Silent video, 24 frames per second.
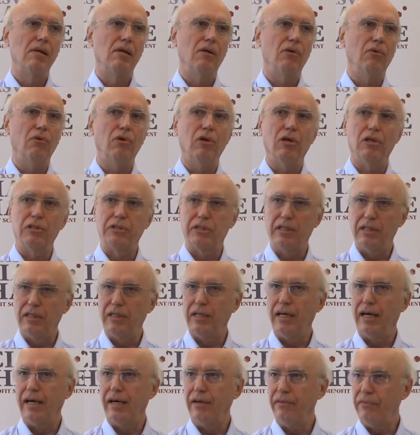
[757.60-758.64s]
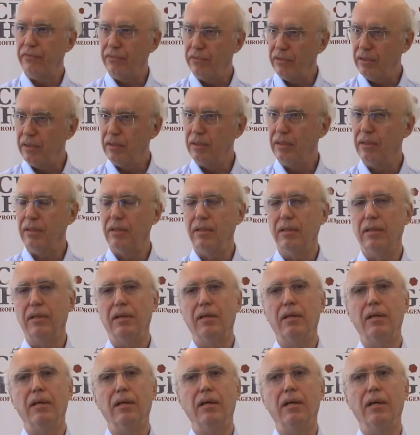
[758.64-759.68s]
who lost their life
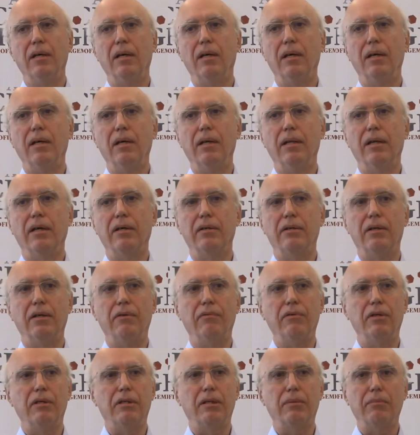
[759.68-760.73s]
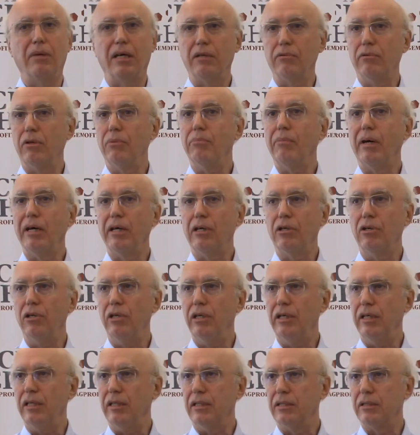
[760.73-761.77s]
in the activity. Some other were my
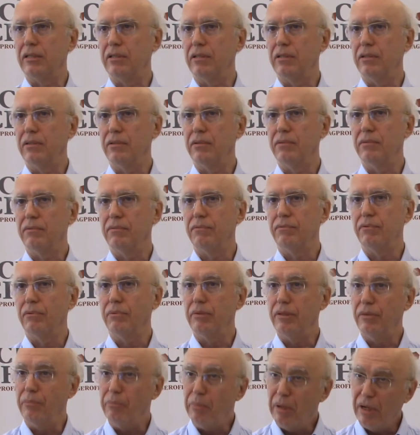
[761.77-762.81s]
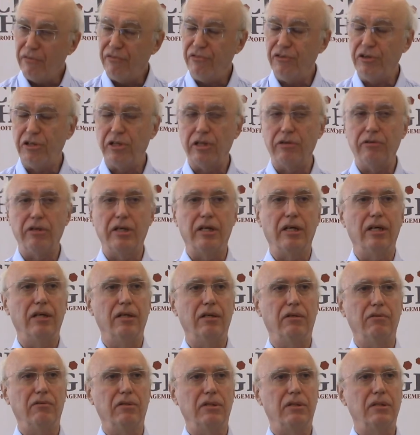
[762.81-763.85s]
colleagues from the beneficiary
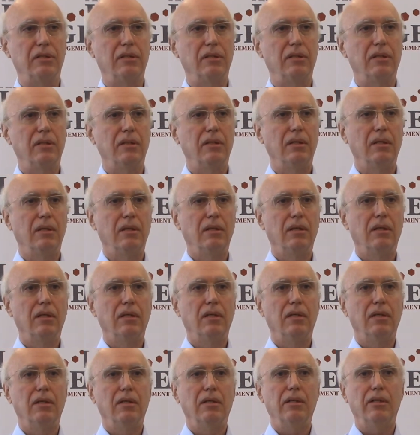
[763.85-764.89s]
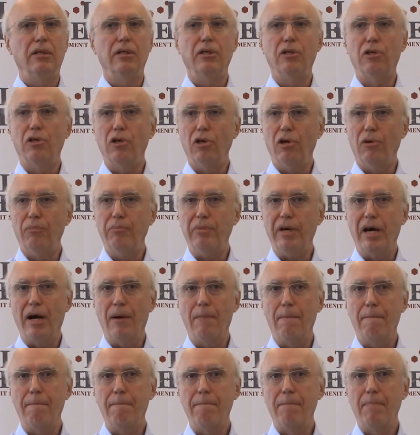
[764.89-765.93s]
countries. In Colombia,
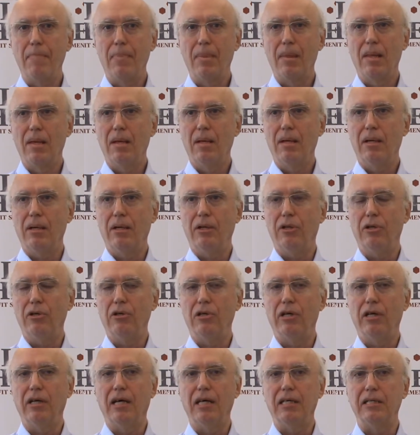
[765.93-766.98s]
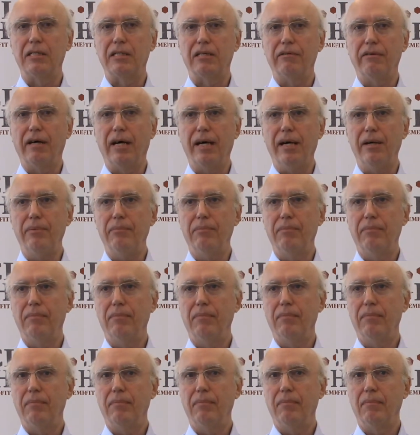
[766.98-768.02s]
the organized crime
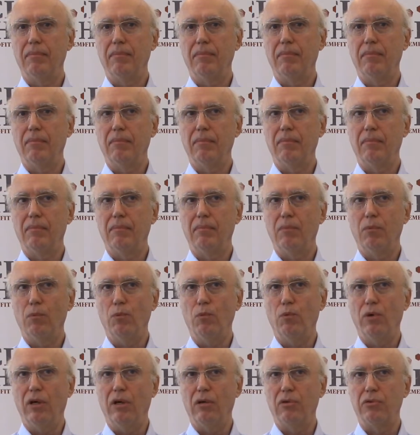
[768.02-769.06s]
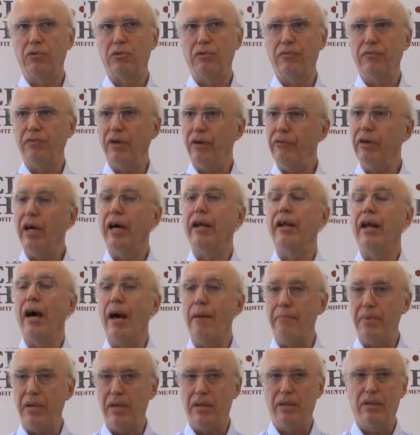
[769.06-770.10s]
was very
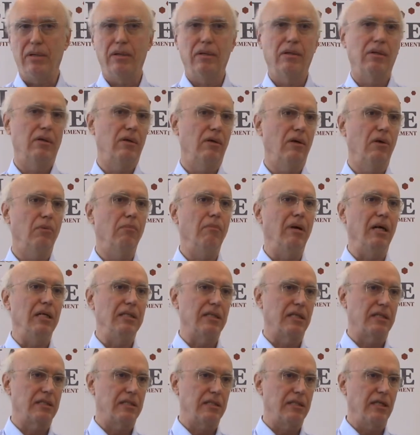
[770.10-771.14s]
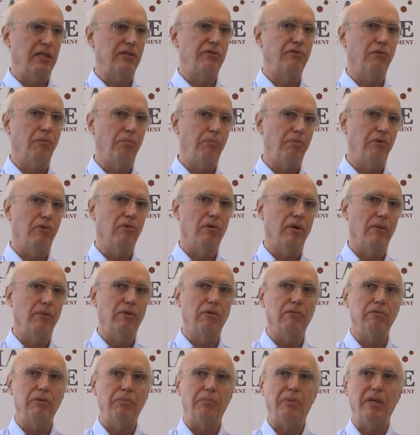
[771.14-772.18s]
unhappy of my successful program
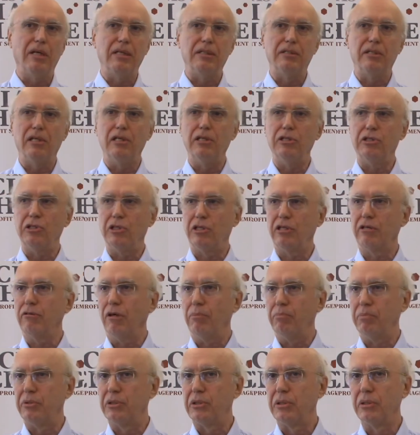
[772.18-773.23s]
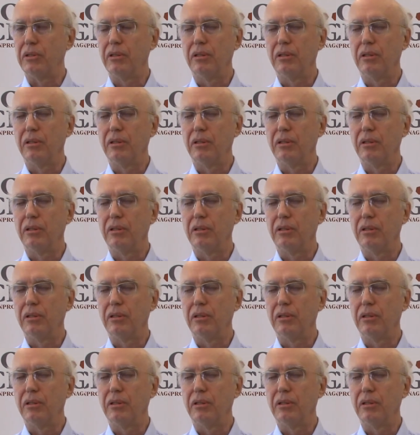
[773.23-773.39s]
to replace illicit crops,